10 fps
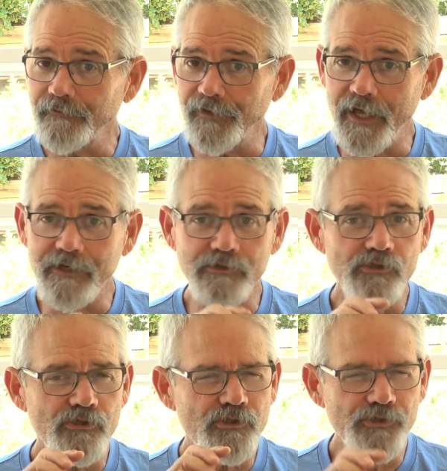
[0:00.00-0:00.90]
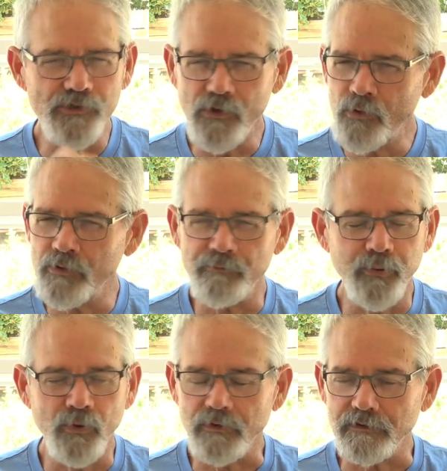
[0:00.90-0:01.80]
That is so
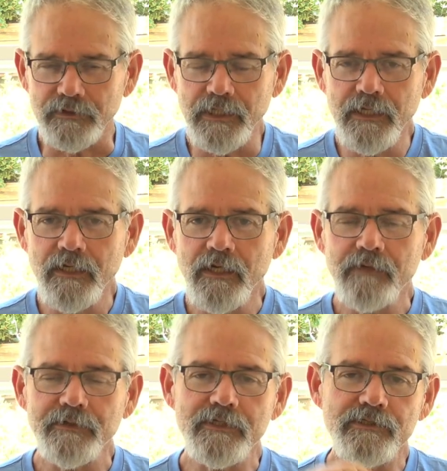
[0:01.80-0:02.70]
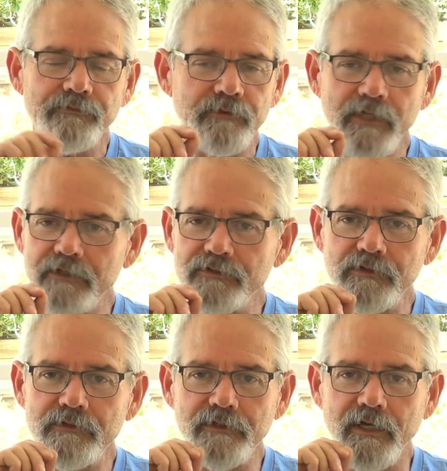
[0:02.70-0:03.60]
important, because if we're not
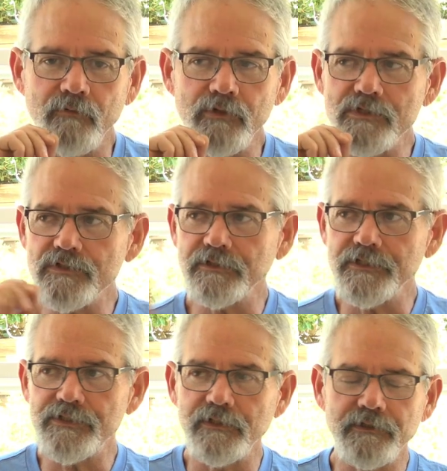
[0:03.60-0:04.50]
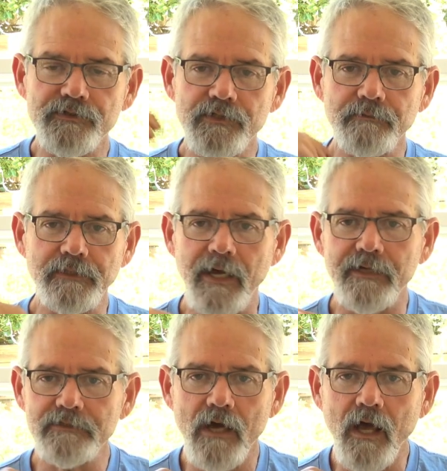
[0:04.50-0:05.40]
doing that, we're just listening to some
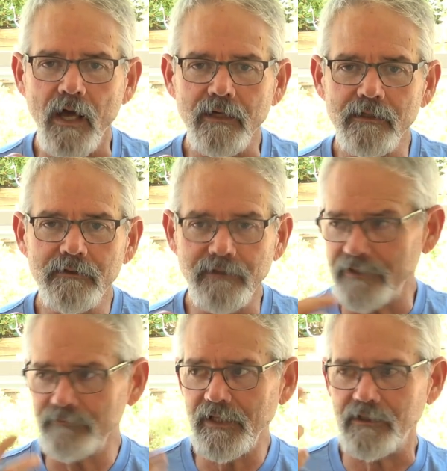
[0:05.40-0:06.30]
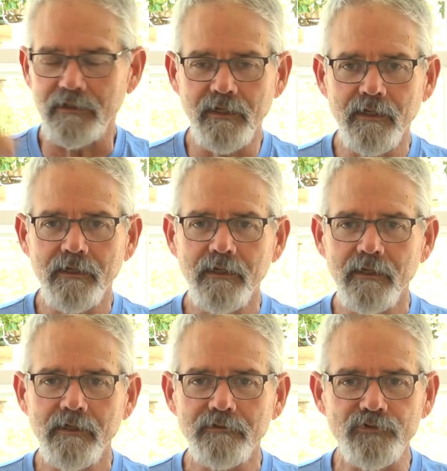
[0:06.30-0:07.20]
guy talk, like me.
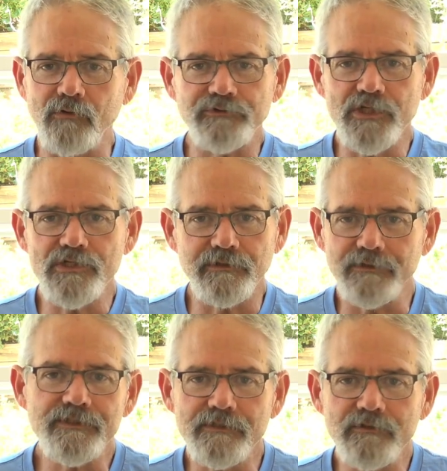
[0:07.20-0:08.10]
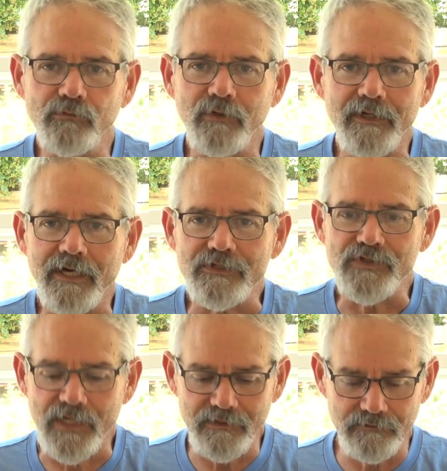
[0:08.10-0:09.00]
Don't just listen to what I
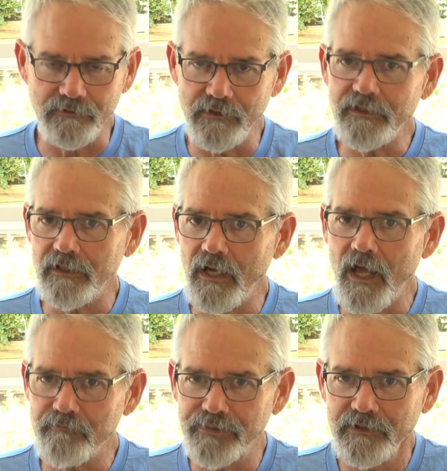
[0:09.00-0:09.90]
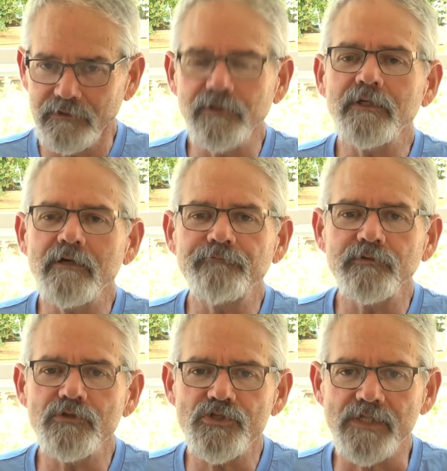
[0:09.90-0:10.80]
say, look it up. Look it up
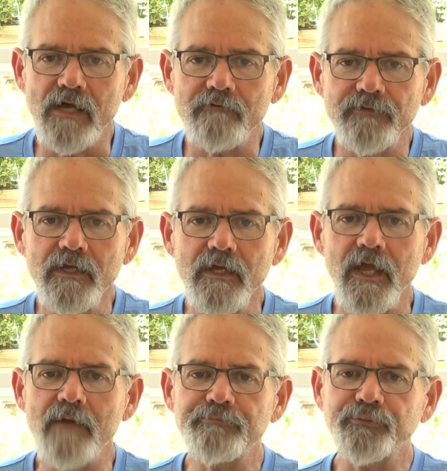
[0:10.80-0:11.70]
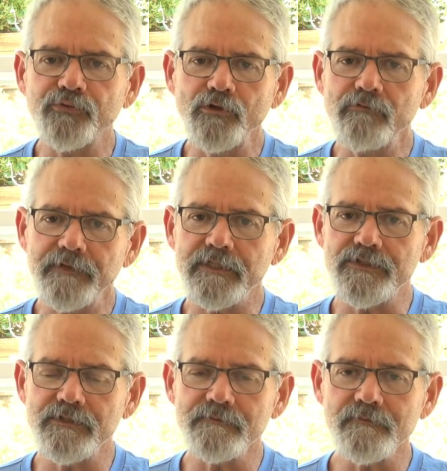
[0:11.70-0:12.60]
for yourself and prove it.